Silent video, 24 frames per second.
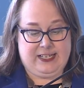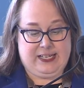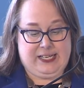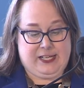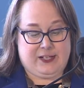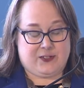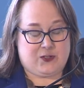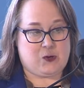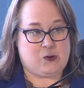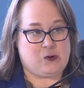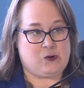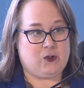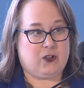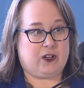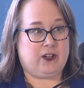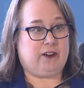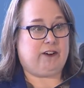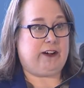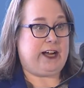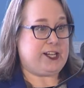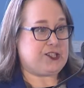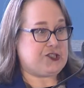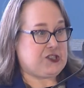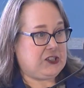So
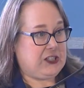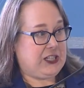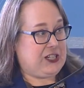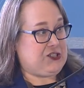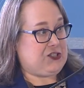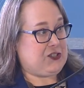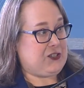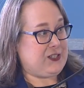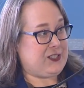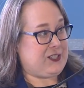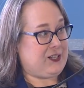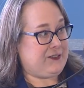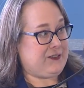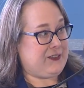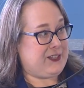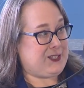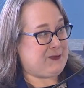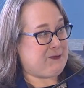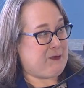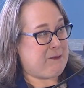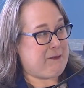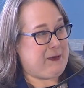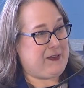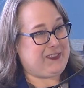congratulations on this
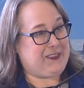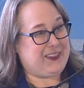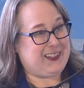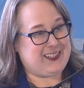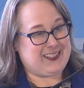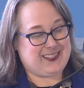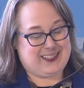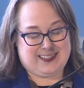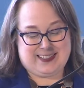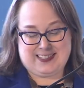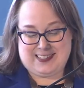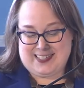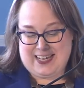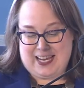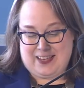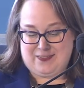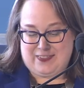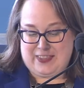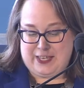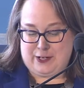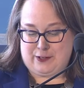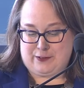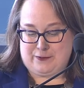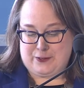momentous 10th
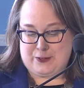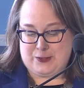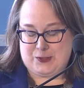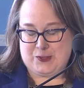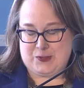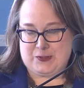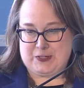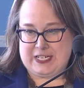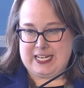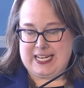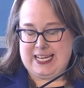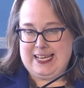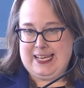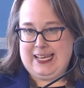anniversary,